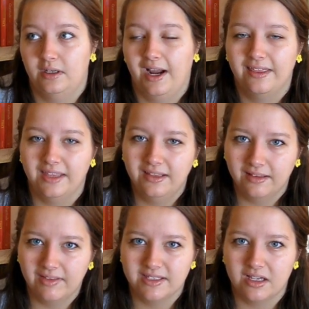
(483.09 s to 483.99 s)
I think
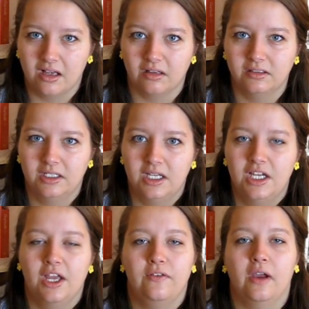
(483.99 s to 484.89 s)
that that's all.
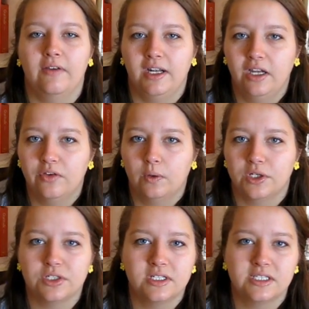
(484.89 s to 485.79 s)
If you have any other
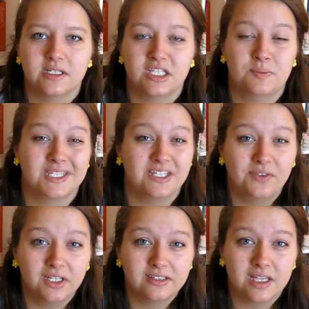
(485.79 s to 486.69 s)
questions,
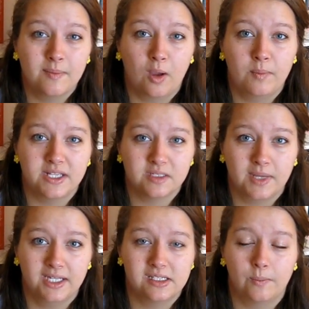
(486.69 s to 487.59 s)
specifics about basal
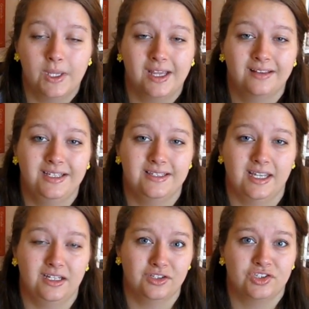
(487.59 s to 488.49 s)
body temping, at least
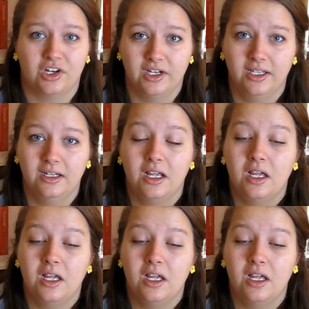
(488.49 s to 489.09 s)
getting started,